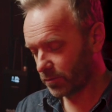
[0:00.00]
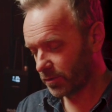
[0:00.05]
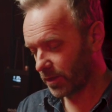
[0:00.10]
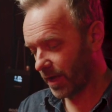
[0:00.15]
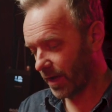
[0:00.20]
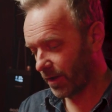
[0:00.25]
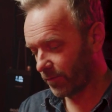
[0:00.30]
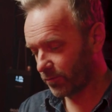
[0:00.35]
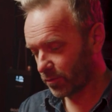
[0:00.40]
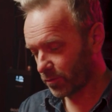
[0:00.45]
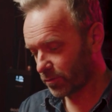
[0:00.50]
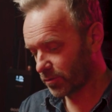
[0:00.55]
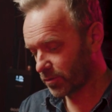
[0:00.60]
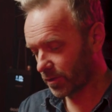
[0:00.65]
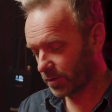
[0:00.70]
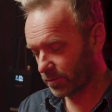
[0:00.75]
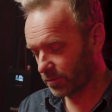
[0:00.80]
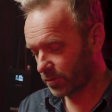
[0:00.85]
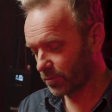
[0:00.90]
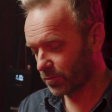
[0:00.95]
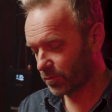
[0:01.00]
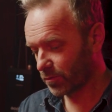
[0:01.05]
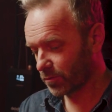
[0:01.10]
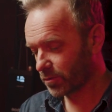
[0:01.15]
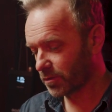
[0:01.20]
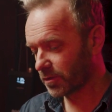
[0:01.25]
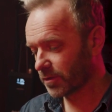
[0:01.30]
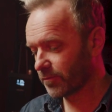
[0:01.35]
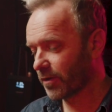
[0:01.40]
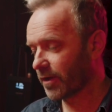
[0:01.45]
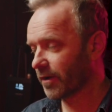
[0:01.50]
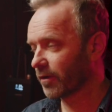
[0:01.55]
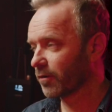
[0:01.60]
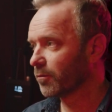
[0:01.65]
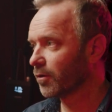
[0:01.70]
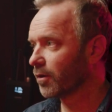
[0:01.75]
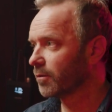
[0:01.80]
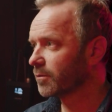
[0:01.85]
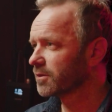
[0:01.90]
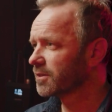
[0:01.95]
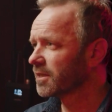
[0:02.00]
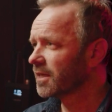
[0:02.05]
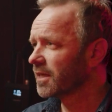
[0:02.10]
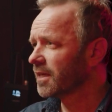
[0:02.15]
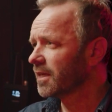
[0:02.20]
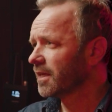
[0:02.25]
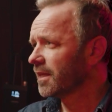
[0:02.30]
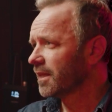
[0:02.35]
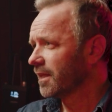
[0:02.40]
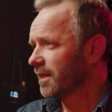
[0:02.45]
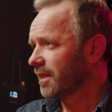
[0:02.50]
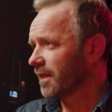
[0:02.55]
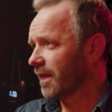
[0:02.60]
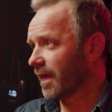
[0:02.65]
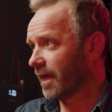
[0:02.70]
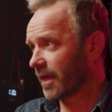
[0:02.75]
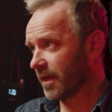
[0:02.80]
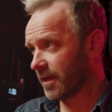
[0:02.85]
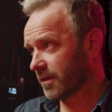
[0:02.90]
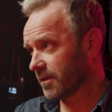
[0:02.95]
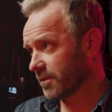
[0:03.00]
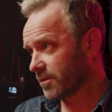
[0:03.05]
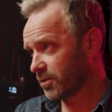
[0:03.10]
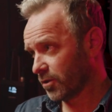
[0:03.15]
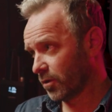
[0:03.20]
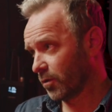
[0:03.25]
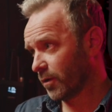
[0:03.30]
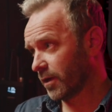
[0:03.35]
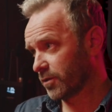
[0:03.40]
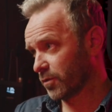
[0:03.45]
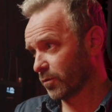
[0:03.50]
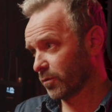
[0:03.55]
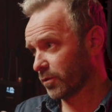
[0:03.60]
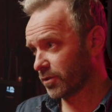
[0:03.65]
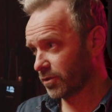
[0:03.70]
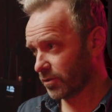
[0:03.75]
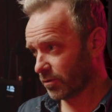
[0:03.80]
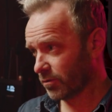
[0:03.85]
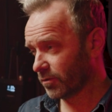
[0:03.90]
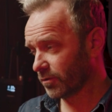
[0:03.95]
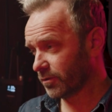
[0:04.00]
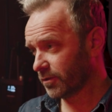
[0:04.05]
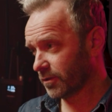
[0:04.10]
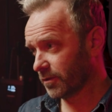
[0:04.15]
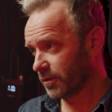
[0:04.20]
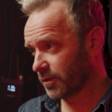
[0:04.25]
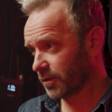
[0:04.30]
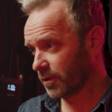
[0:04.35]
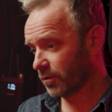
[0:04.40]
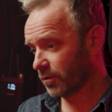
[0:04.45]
have those cliffhanger moments. And so as a result,